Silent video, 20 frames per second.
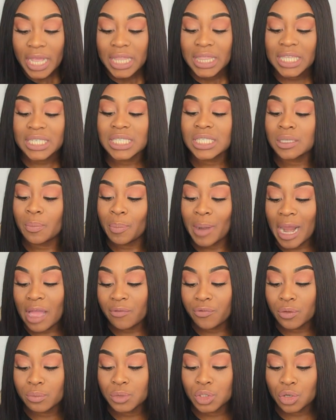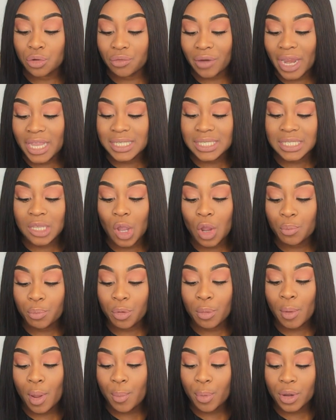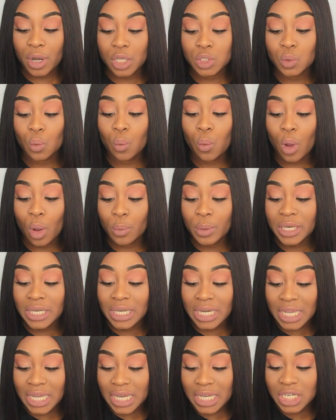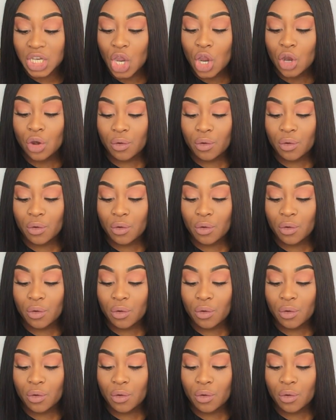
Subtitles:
This is a platform to create, sell and promote products what we need,